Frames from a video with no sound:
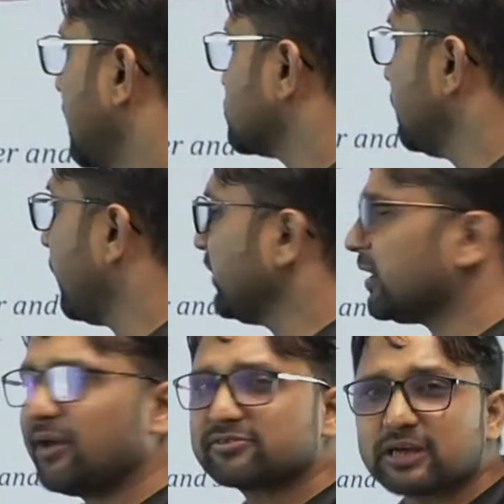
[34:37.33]
Actually,
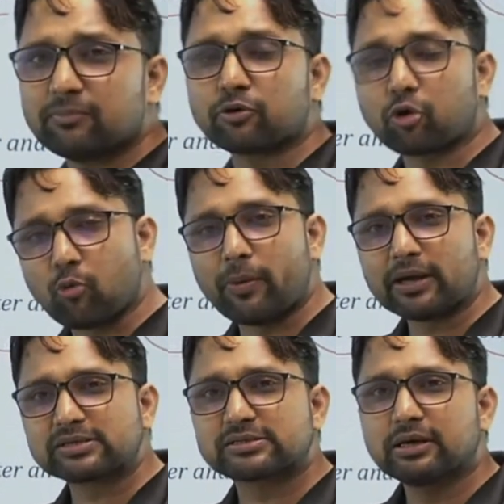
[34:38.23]
pointer have some
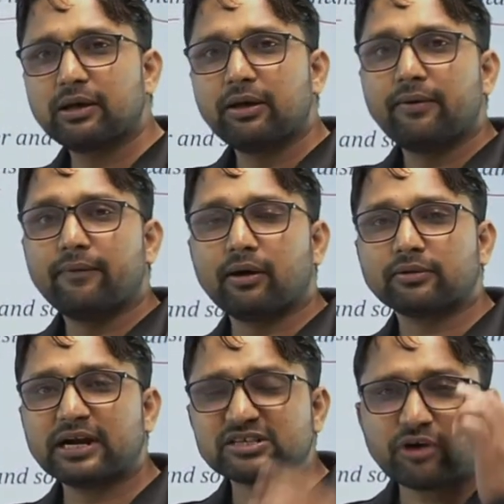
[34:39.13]
drawbacks.
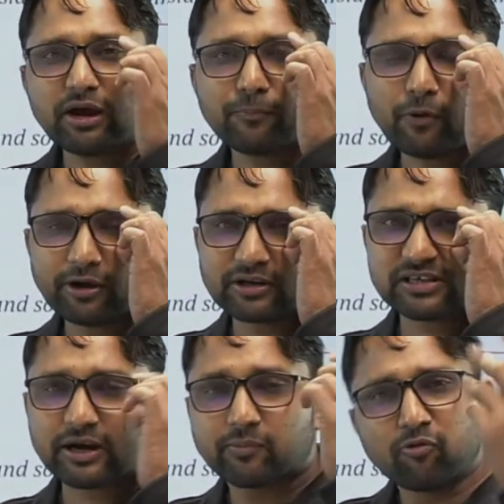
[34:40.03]
That's why pointers
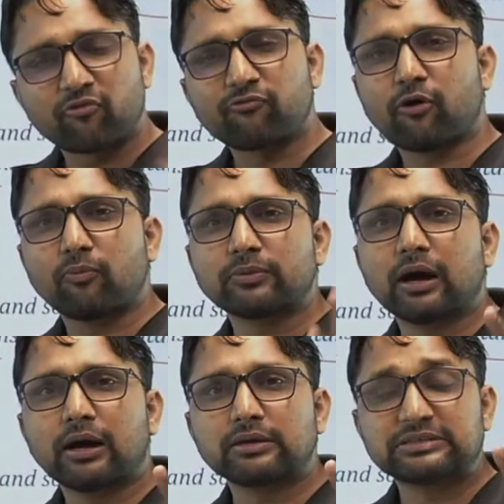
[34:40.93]
are removed from
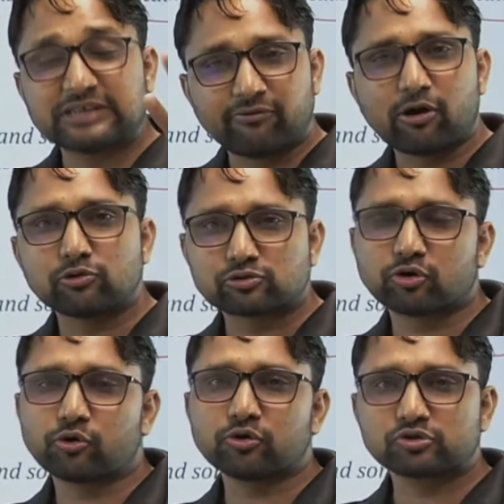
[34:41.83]
the Java also
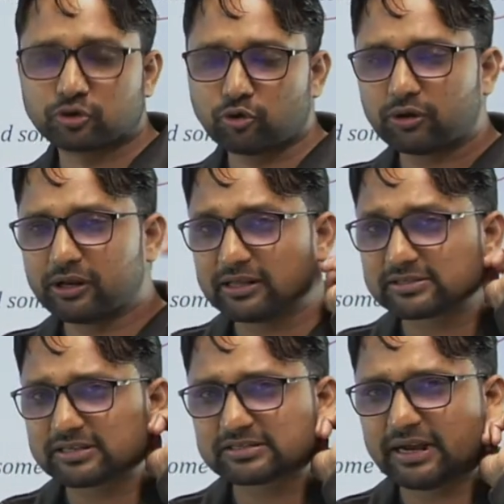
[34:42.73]
due to security
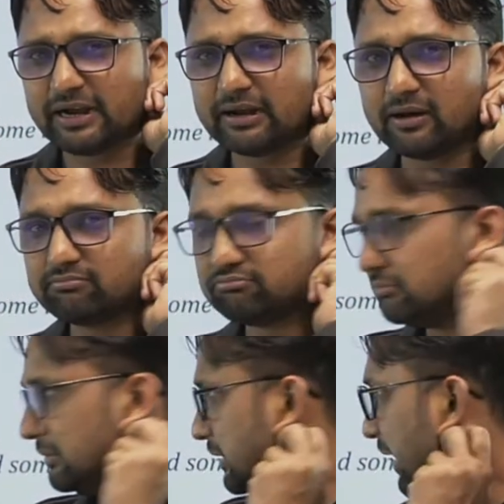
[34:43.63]
reasons and
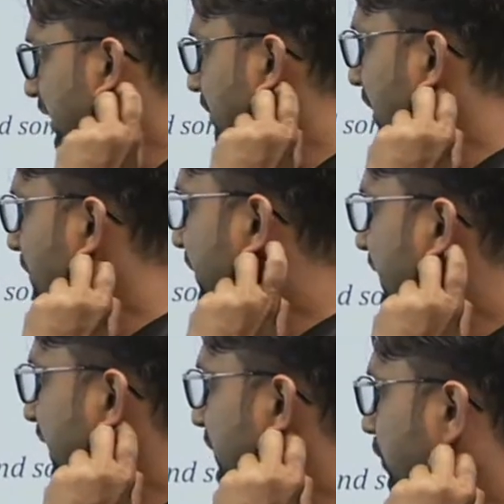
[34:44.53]
like a memory
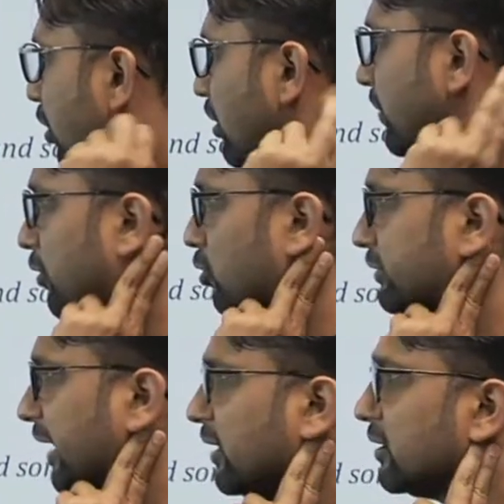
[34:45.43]
leak problem and all
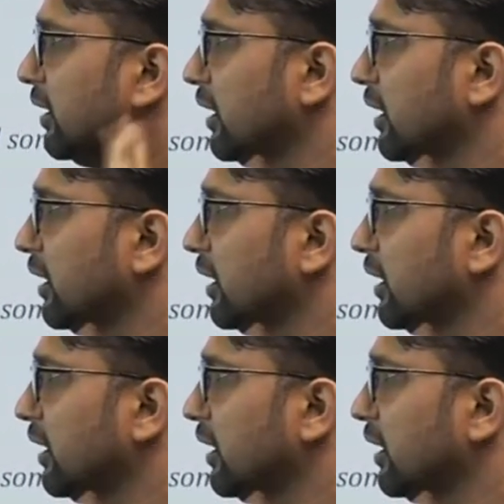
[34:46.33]
that.